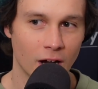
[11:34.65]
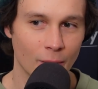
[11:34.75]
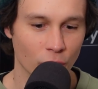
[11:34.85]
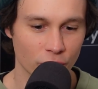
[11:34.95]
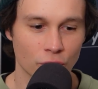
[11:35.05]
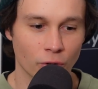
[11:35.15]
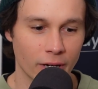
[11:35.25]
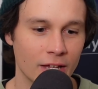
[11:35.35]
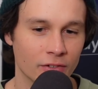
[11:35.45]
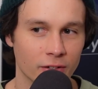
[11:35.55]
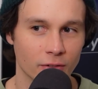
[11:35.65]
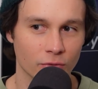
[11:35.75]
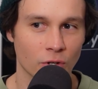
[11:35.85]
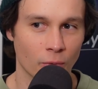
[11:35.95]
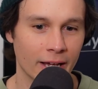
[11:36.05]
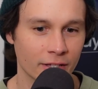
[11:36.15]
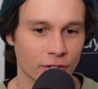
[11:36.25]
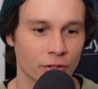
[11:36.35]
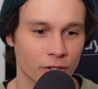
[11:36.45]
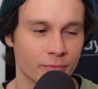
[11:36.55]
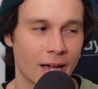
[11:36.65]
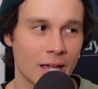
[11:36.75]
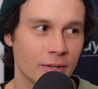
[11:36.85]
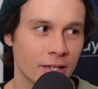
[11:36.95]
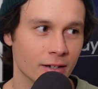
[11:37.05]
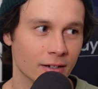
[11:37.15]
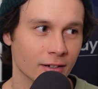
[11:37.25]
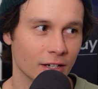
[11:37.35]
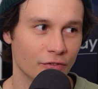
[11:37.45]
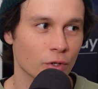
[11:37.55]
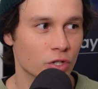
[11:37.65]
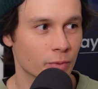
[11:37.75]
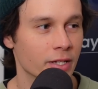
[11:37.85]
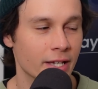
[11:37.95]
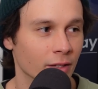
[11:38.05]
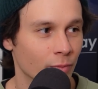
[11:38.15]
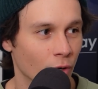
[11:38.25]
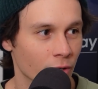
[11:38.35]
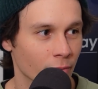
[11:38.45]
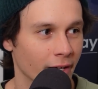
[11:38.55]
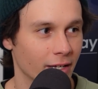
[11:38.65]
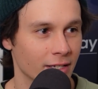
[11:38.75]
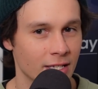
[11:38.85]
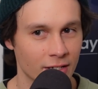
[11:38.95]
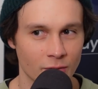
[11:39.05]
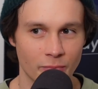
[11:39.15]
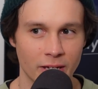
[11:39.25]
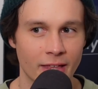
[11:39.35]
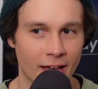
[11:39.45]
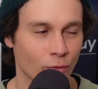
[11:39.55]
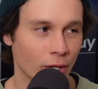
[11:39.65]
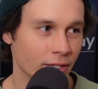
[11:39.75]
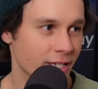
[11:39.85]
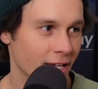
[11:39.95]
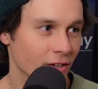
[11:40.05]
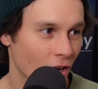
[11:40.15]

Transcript: I'm not sure even Taranto can maybe if Richmond are down the bottom, like is he going to be that 110